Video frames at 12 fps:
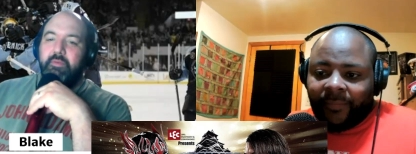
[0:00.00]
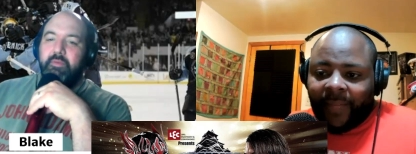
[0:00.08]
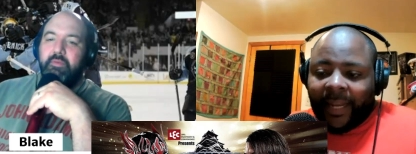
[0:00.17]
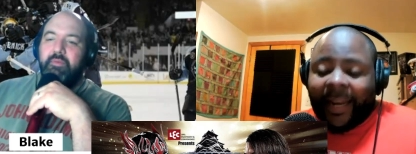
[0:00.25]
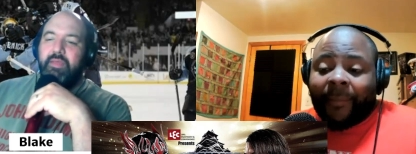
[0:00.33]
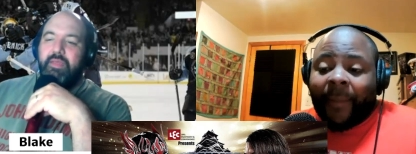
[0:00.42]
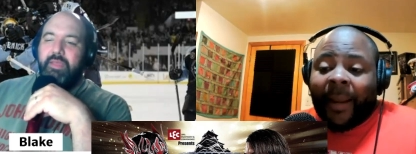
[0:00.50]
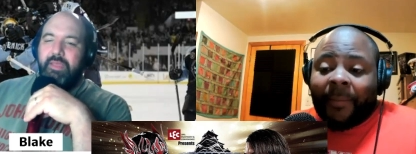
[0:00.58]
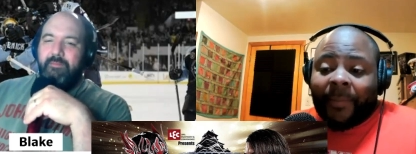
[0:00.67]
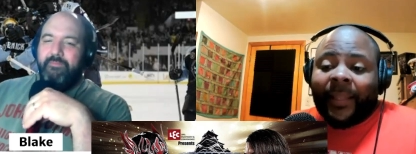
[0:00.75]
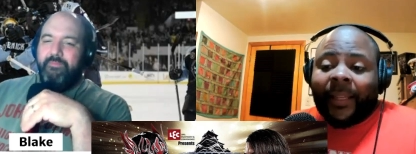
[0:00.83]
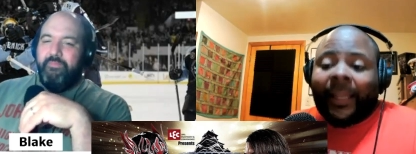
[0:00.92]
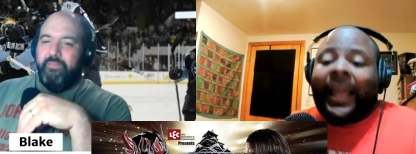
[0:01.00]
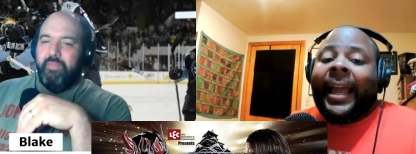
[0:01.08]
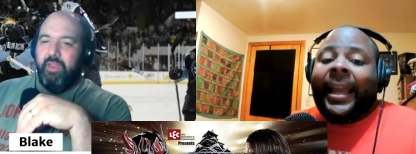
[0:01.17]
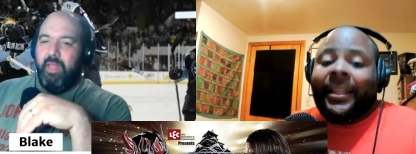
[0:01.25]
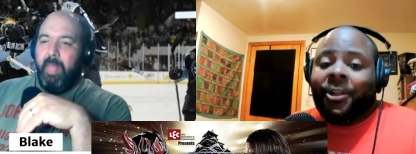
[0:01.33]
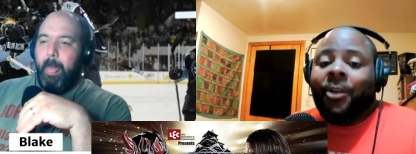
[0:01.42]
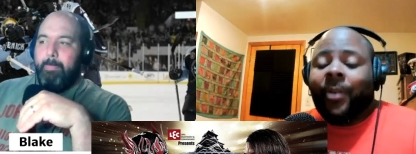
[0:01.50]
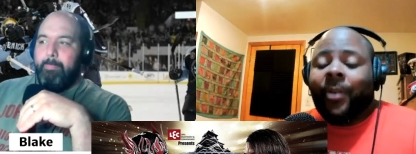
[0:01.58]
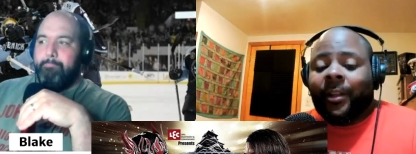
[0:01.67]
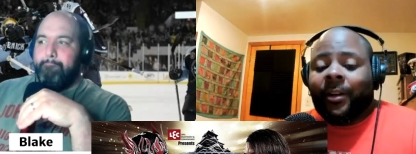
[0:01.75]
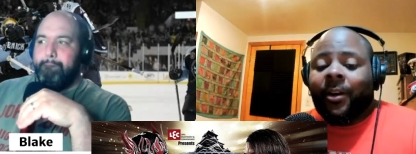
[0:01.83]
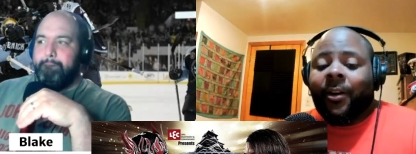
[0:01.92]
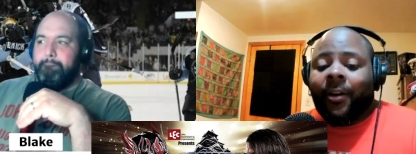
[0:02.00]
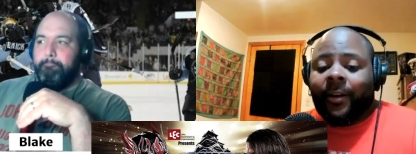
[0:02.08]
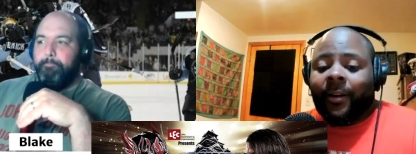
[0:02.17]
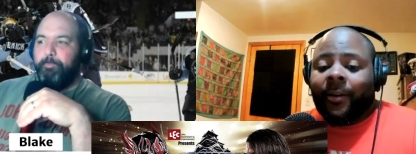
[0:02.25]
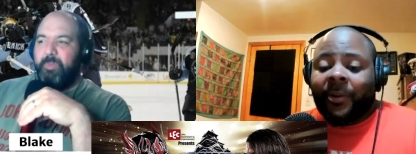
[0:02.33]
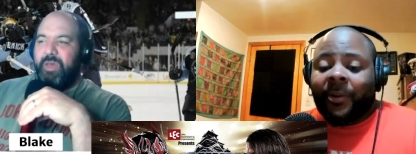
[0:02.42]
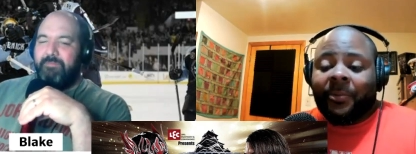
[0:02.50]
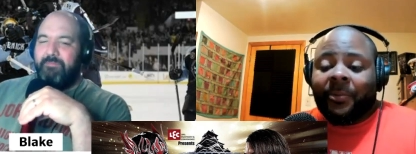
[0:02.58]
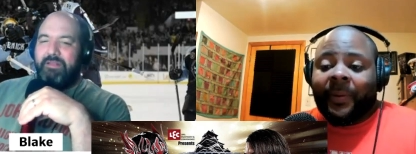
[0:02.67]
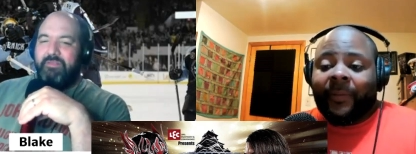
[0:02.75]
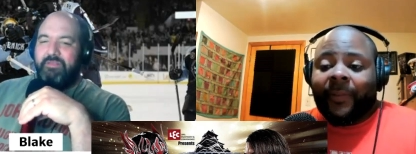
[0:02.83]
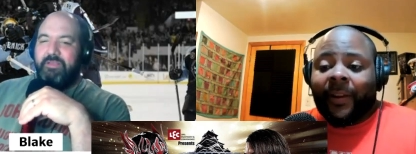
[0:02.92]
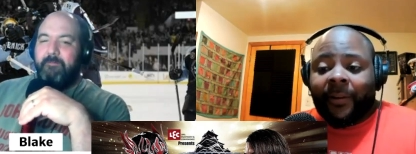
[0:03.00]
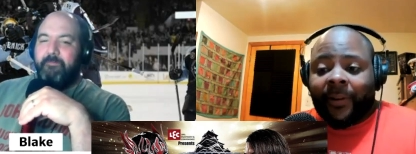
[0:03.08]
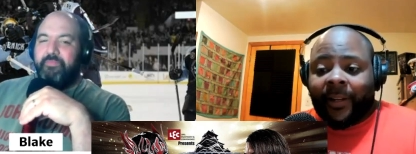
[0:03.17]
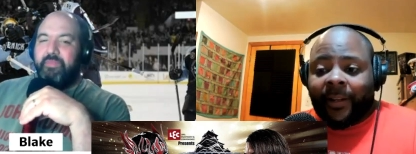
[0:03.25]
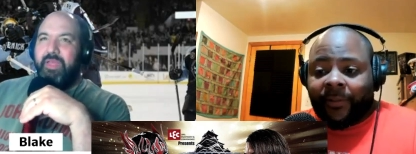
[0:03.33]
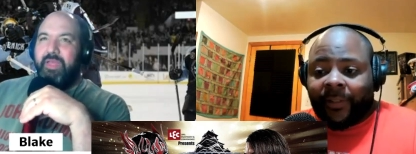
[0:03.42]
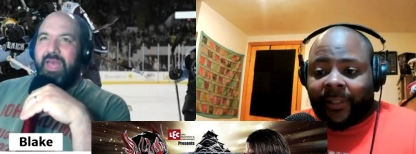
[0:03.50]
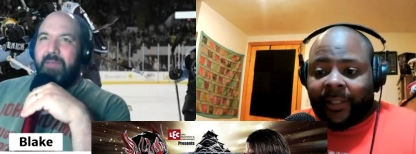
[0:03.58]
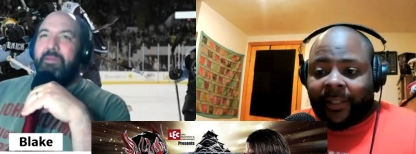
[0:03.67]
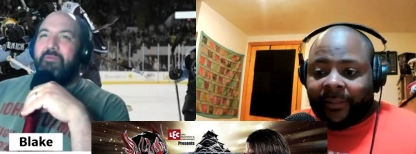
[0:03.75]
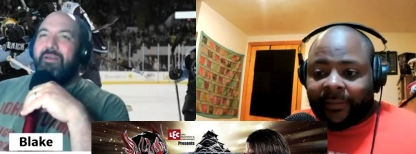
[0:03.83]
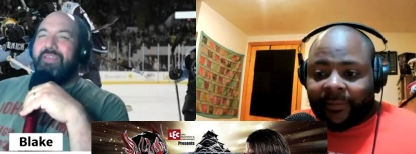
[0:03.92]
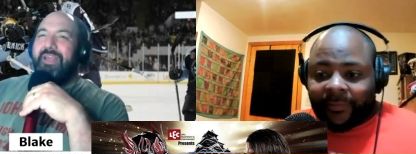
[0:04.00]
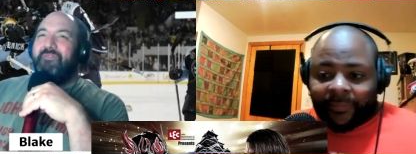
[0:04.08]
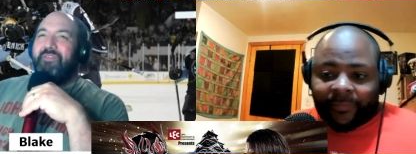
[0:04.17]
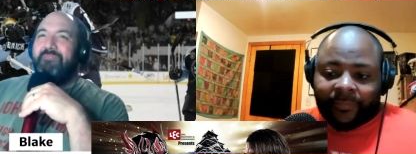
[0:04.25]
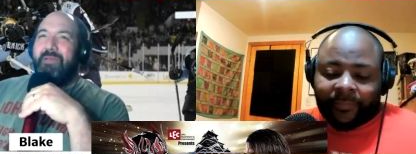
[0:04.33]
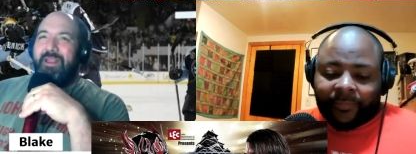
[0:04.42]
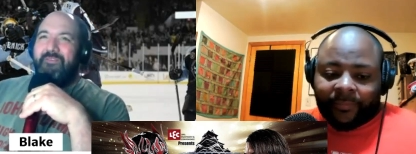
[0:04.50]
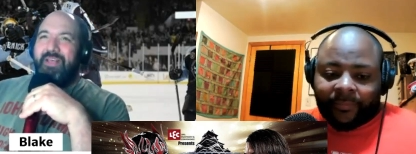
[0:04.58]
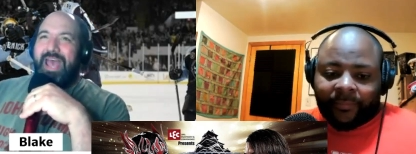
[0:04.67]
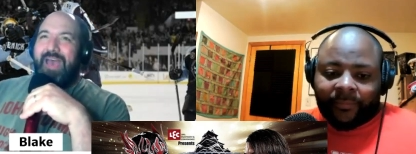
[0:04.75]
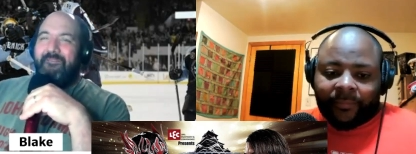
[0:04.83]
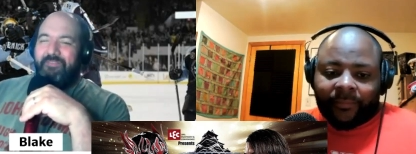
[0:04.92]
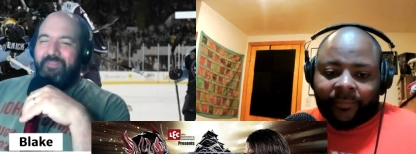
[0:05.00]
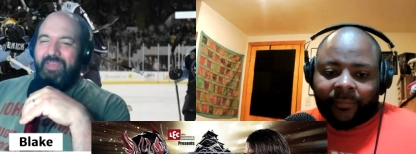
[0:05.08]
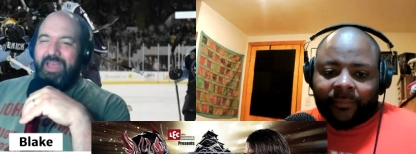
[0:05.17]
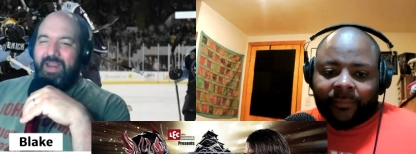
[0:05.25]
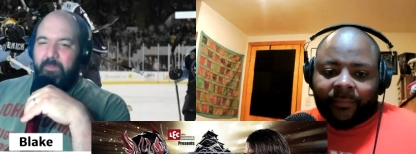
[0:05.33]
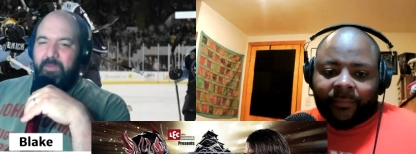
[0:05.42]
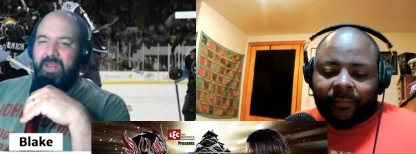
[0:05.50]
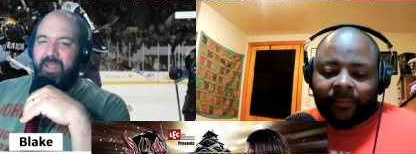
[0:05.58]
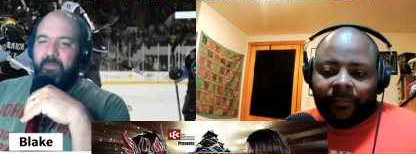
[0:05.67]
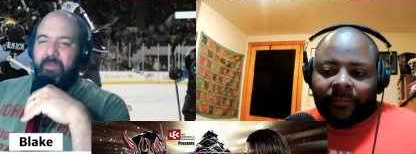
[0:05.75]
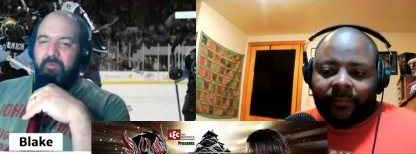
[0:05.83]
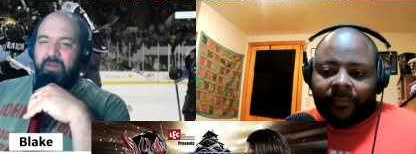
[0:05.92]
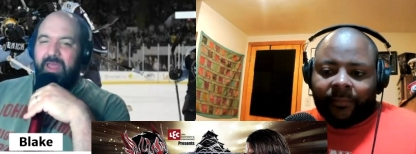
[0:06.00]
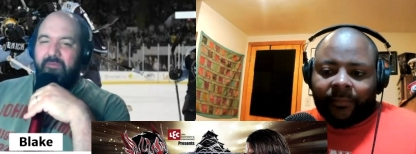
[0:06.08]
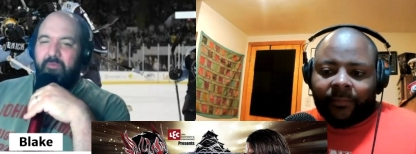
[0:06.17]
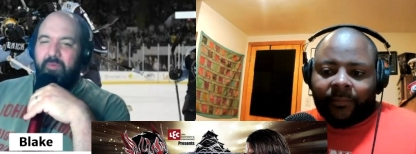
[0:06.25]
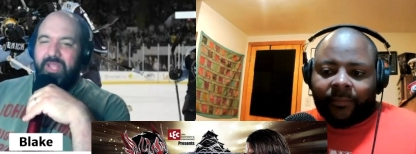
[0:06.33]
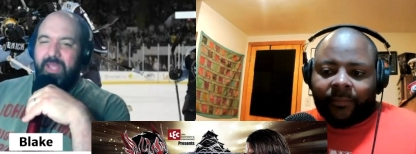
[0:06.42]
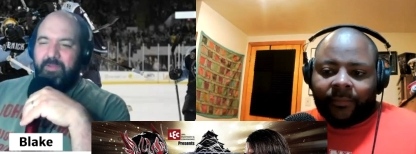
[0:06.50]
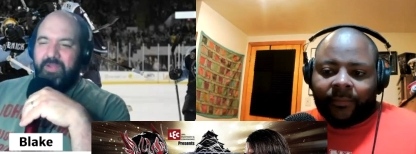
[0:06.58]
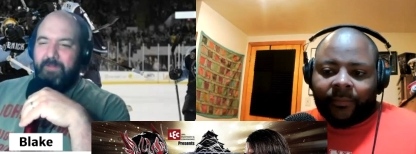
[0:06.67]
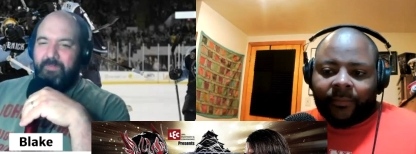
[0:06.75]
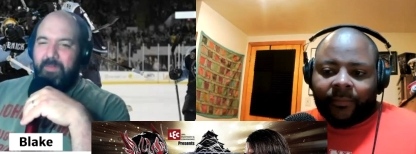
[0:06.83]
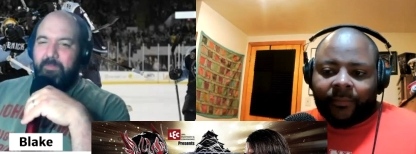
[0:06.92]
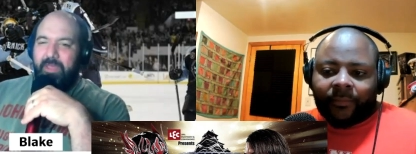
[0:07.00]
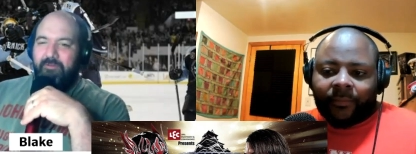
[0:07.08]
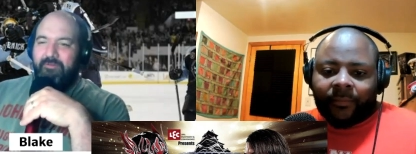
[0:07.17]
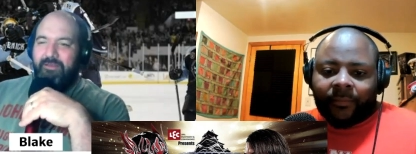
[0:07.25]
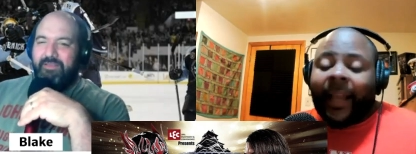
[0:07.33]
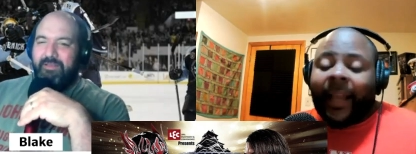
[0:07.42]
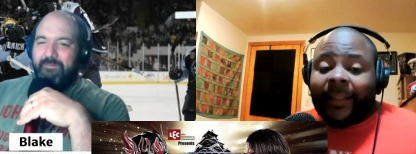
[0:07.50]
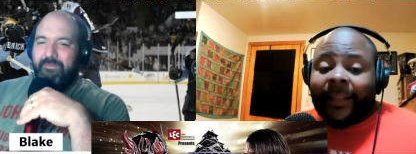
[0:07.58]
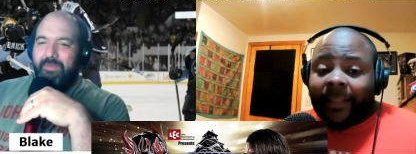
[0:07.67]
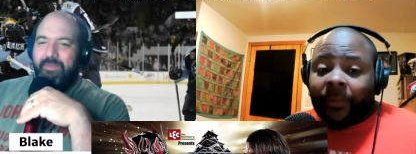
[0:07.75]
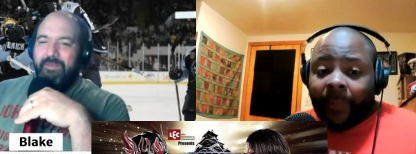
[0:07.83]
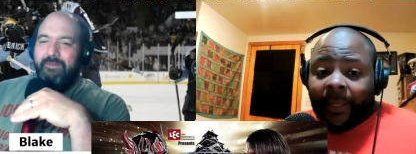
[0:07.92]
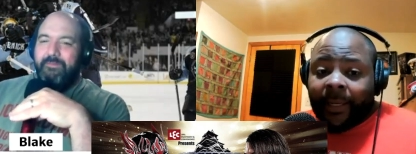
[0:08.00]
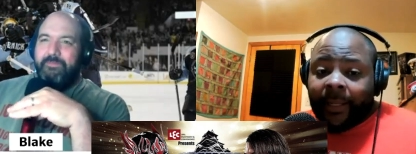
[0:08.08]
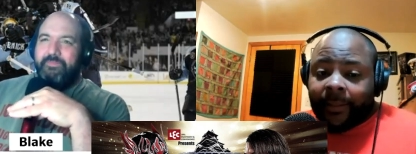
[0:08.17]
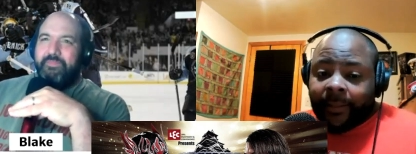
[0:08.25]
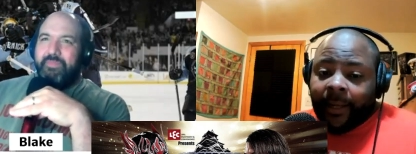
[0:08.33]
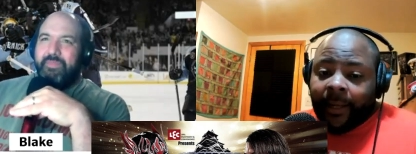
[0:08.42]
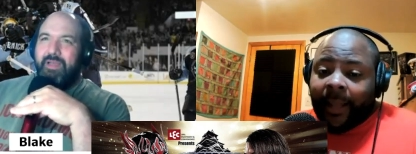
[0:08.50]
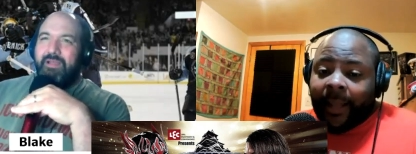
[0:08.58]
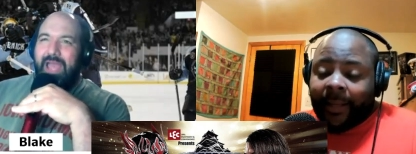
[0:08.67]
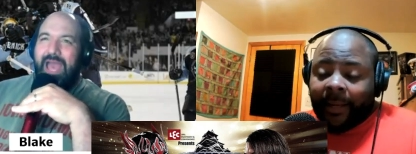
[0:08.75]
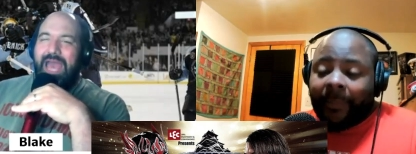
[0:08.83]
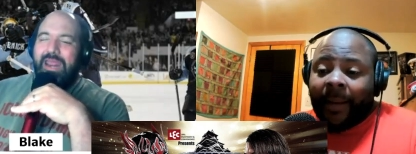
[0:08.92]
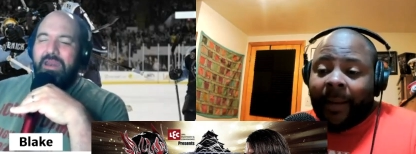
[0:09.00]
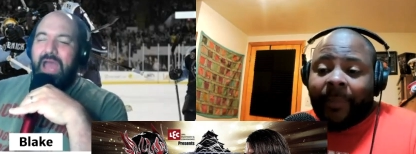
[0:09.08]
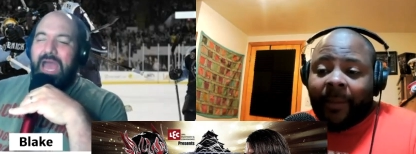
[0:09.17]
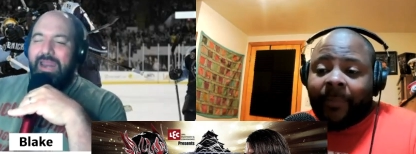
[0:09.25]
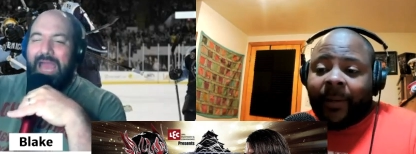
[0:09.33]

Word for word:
Speaker 1: and it might be the last show on the card, which would be very interesting. It'd
Speaker 2: be interesting if this main event after the IWGP World Heavyweight Championship. That'd be interesting. I think that's what it is. I think it might I be I,